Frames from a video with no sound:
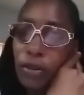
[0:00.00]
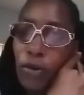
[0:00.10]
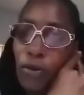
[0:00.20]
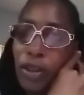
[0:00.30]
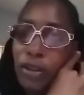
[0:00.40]

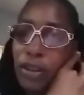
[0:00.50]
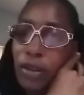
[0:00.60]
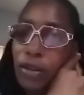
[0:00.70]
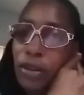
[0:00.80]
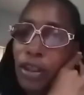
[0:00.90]
You can
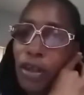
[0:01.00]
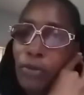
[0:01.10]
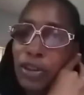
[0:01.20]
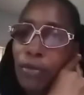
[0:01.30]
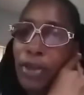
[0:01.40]
tell
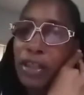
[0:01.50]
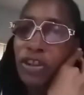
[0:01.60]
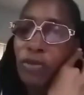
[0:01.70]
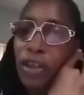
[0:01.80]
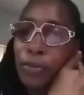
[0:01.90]
when somebody
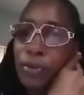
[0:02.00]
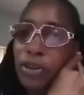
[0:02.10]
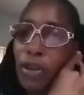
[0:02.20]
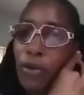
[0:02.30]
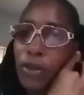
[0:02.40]
trying to put
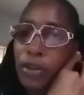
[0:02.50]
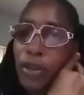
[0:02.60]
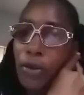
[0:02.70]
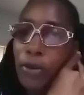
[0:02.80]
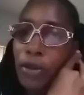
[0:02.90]
the okie
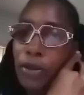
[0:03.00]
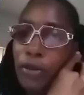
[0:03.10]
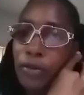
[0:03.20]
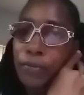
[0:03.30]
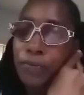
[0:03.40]
doke on
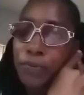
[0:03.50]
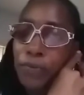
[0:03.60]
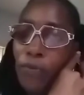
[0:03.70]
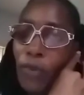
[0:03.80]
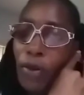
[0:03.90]

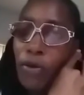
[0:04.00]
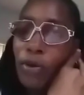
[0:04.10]
you.